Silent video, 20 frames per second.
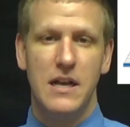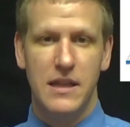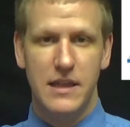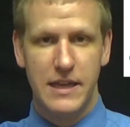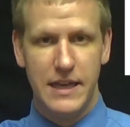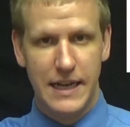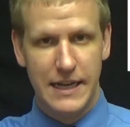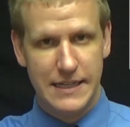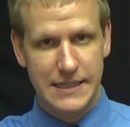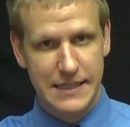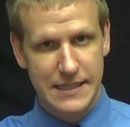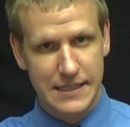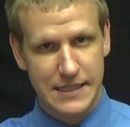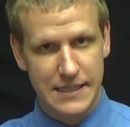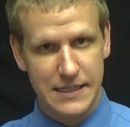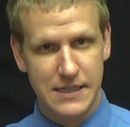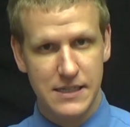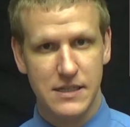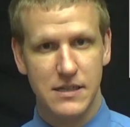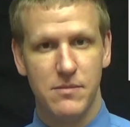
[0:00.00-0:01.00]
The AC
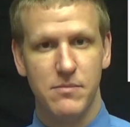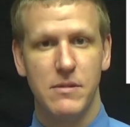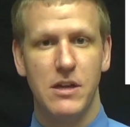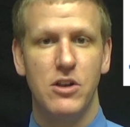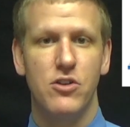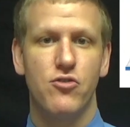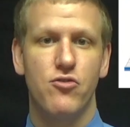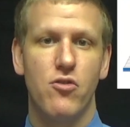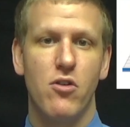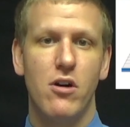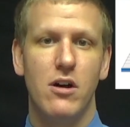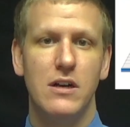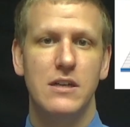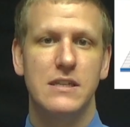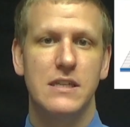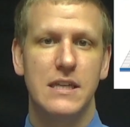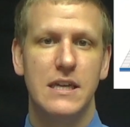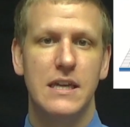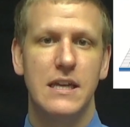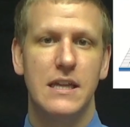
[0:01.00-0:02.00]
system then
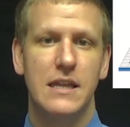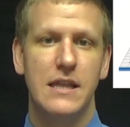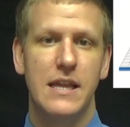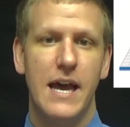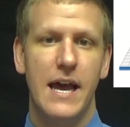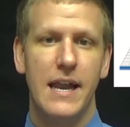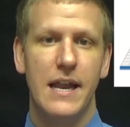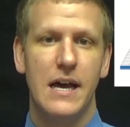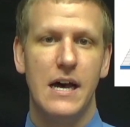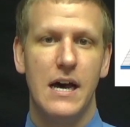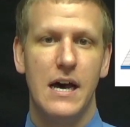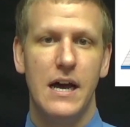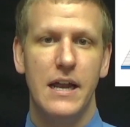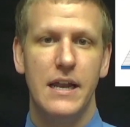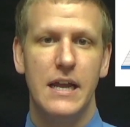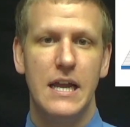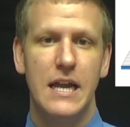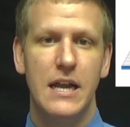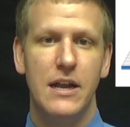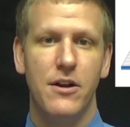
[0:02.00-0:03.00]
draws in that
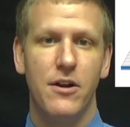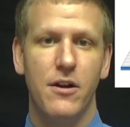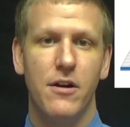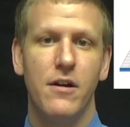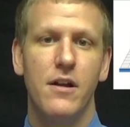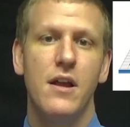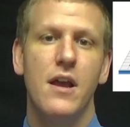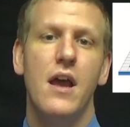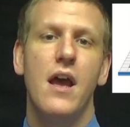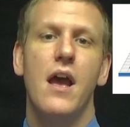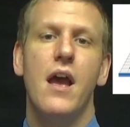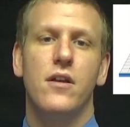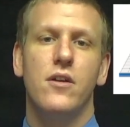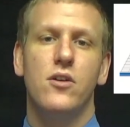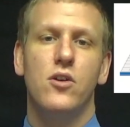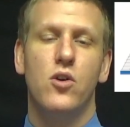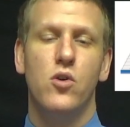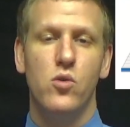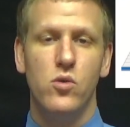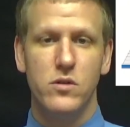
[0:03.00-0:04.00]
hot air,
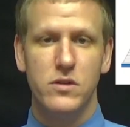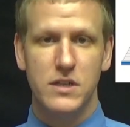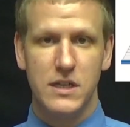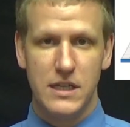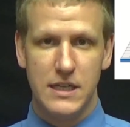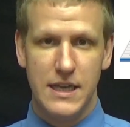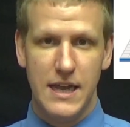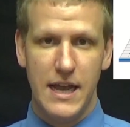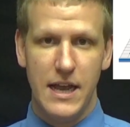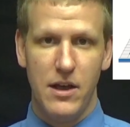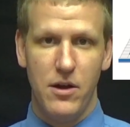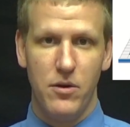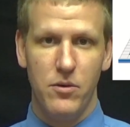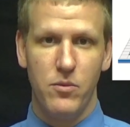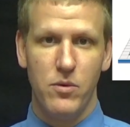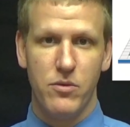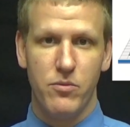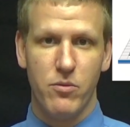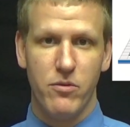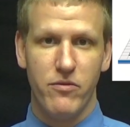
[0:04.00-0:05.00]
cools it down
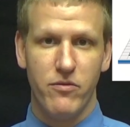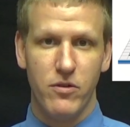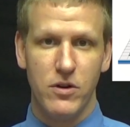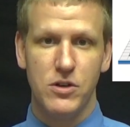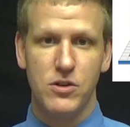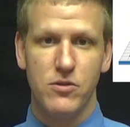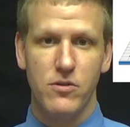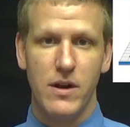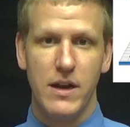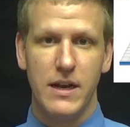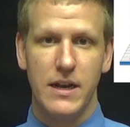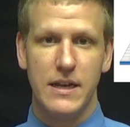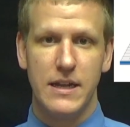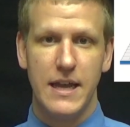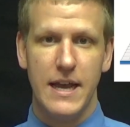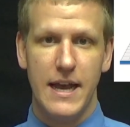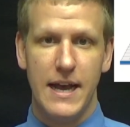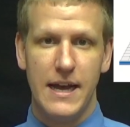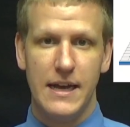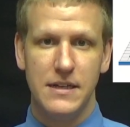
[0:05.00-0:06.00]
with refrigerated
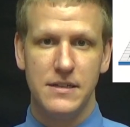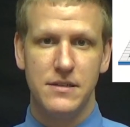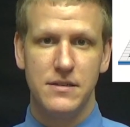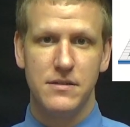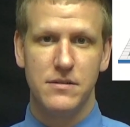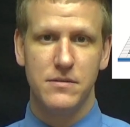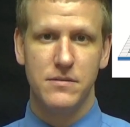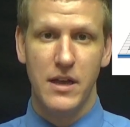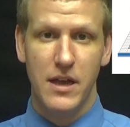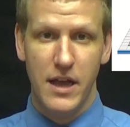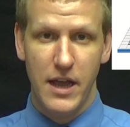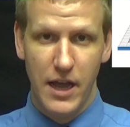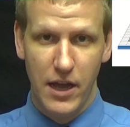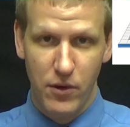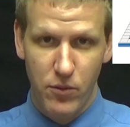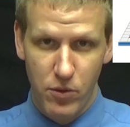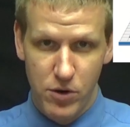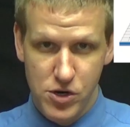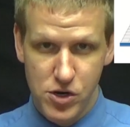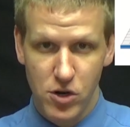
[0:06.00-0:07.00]
gas,
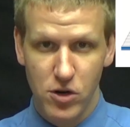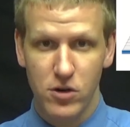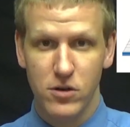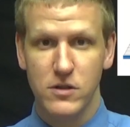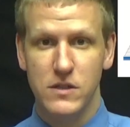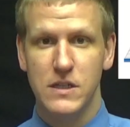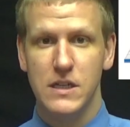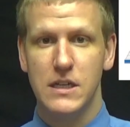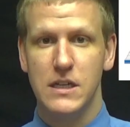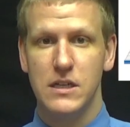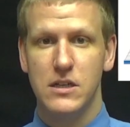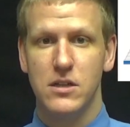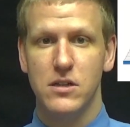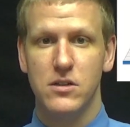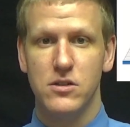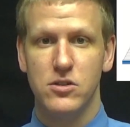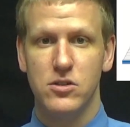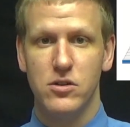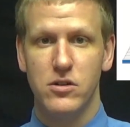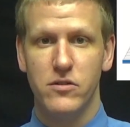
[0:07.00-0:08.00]
and returns it into
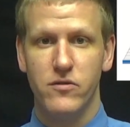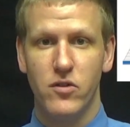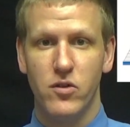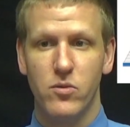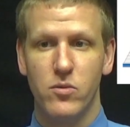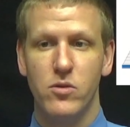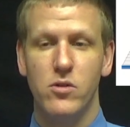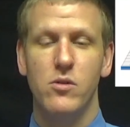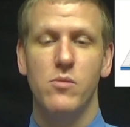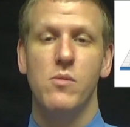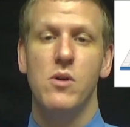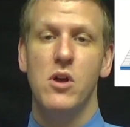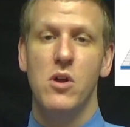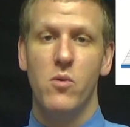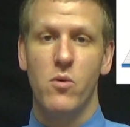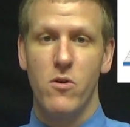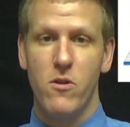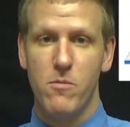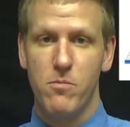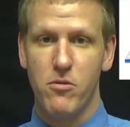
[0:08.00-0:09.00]
the server room
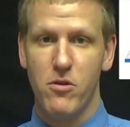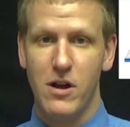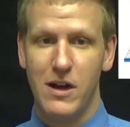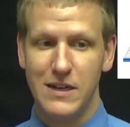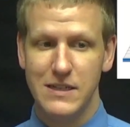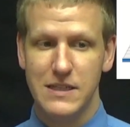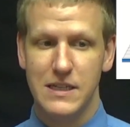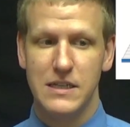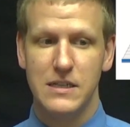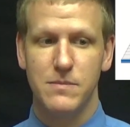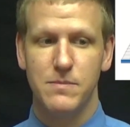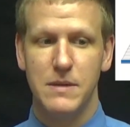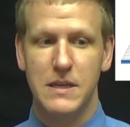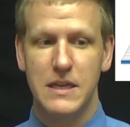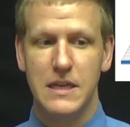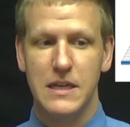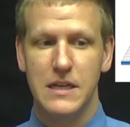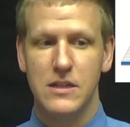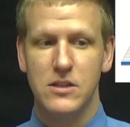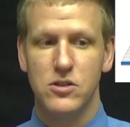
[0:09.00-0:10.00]
where the process
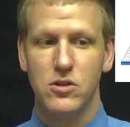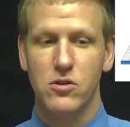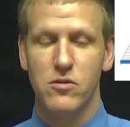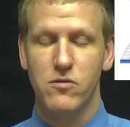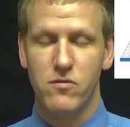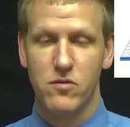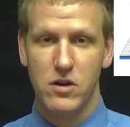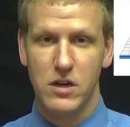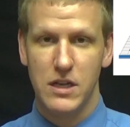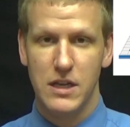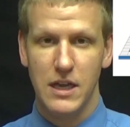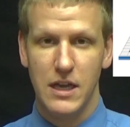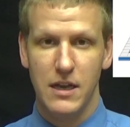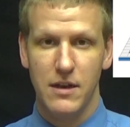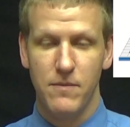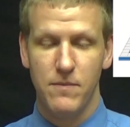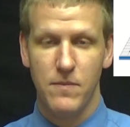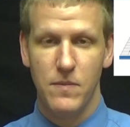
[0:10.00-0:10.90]
begins over again.